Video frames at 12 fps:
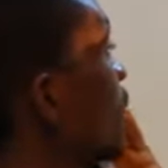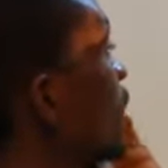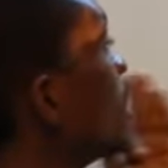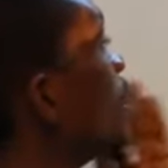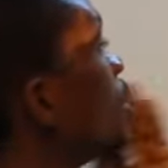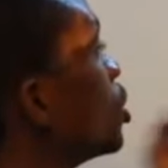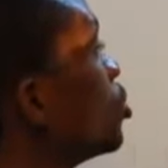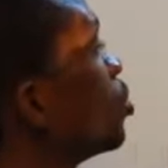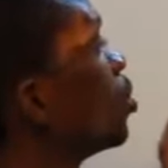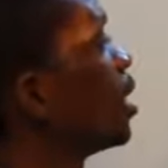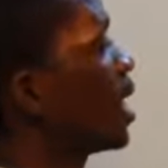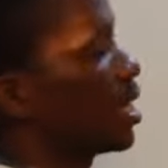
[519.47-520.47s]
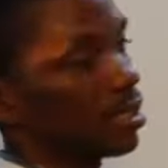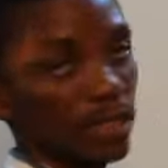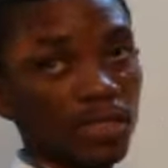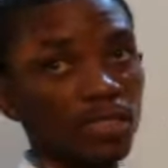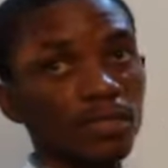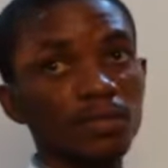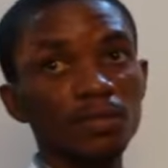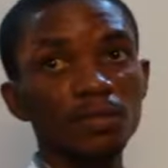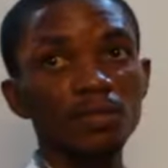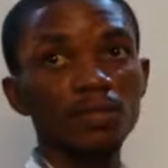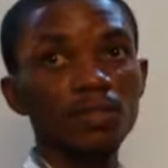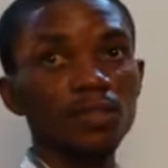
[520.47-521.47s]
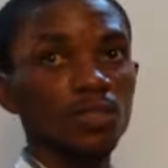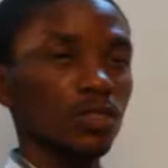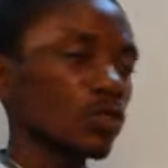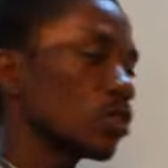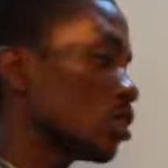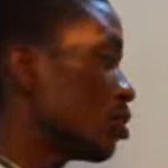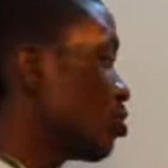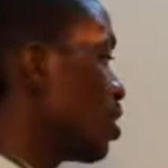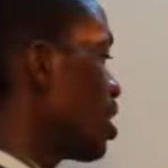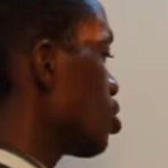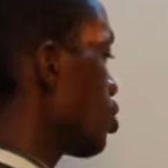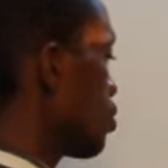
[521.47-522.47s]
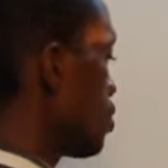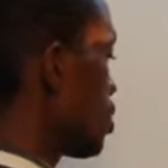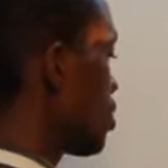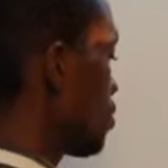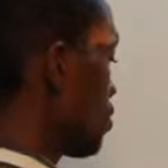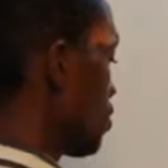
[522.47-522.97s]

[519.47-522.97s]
the new length. So the new length would be